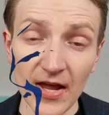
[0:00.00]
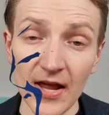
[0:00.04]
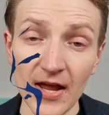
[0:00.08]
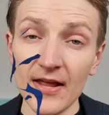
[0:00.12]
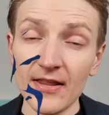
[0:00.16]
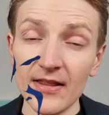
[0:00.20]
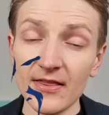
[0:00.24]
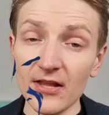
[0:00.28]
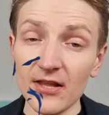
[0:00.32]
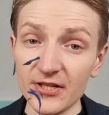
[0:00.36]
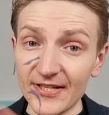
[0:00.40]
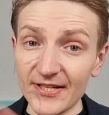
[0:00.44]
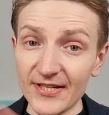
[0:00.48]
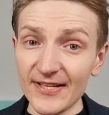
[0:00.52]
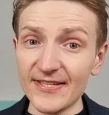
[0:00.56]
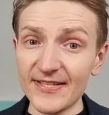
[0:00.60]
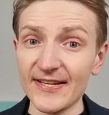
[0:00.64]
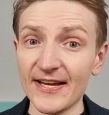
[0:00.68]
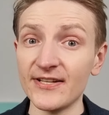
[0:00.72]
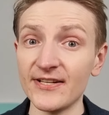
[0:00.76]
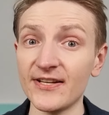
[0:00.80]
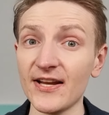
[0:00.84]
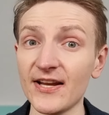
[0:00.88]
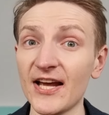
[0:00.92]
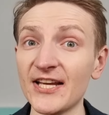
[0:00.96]
Now, to this end,
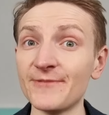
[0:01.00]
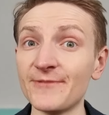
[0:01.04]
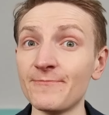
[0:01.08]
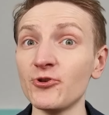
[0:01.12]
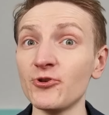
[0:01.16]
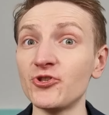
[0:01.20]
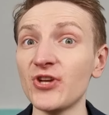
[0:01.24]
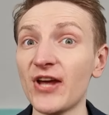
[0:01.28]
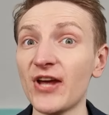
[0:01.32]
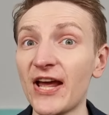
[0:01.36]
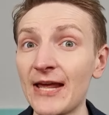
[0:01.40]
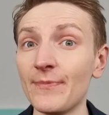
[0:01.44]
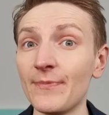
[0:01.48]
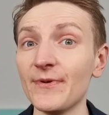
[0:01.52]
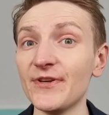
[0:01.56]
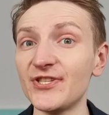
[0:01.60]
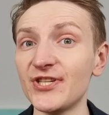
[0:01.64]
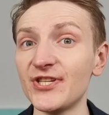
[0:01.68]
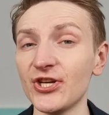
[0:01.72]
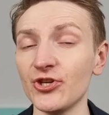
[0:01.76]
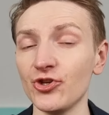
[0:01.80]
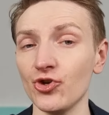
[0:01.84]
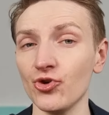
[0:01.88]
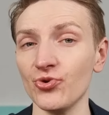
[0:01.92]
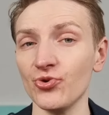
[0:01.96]
I spoke to ABC
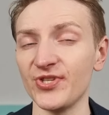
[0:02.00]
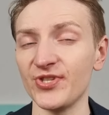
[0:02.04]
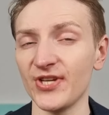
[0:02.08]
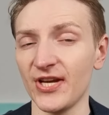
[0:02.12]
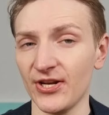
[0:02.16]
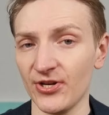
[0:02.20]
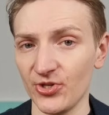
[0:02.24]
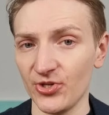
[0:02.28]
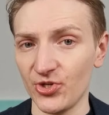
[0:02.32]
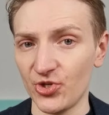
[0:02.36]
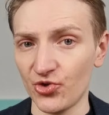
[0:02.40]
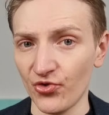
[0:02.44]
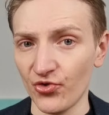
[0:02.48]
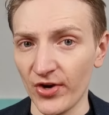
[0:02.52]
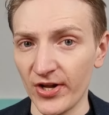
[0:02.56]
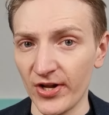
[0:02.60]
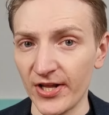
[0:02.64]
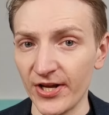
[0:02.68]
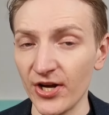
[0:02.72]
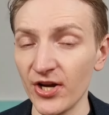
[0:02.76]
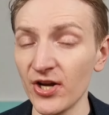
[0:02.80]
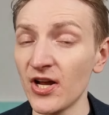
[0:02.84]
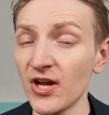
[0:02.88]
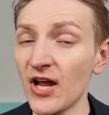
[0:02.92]
News in Australia